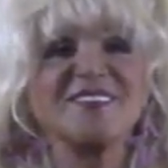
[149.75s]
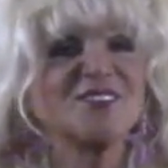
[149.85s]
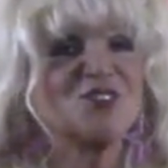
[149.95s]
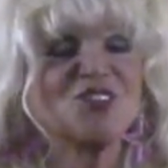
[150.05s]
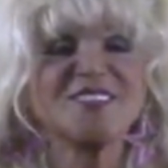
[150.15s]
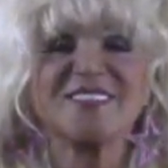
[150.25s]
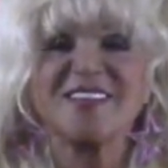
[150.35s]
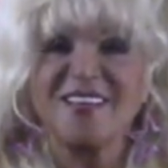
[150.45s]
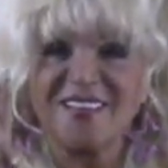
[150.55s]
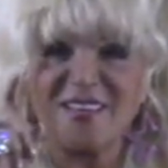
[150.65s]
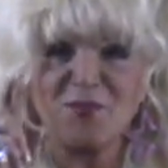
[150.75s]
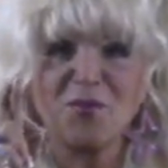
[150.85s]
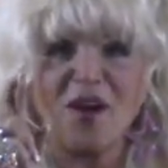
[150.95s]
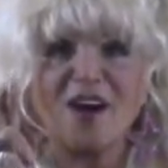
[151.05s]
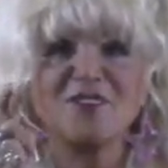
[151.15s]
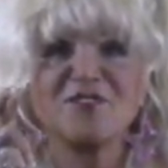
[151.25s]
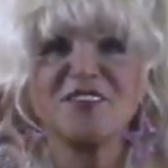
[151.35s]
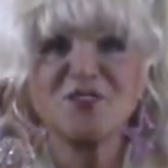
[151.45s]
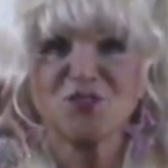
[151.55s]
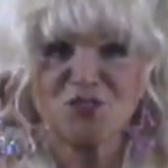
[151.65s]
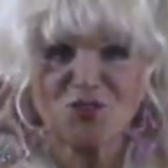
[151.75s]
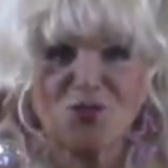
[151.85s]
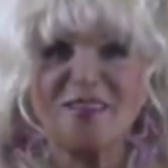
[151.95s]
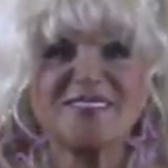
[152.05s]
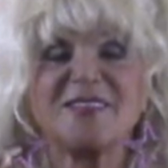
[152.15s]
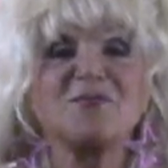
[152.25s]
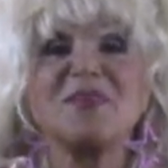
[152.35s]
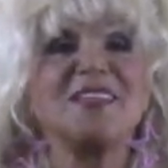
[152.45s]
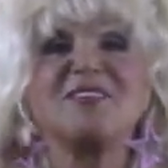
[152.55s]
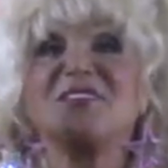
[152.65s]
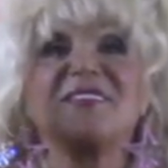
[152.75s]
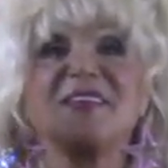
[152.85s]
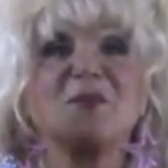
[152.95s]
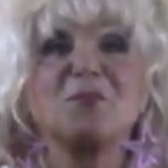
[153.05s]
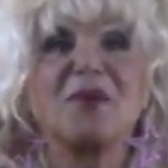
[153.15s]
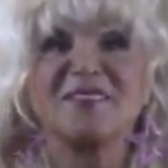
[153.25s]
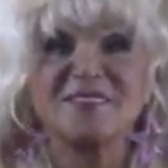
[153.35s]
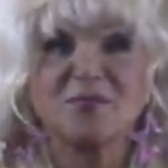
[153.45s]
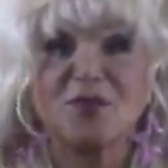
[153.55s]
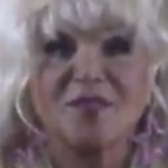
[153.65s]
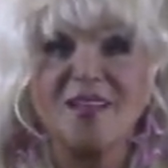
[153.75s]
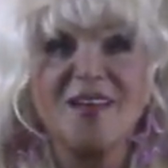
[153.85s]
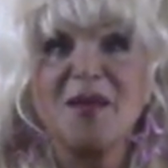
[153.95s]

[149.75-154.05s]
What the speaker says: so just keep our fingers crossed and believe in the impossible.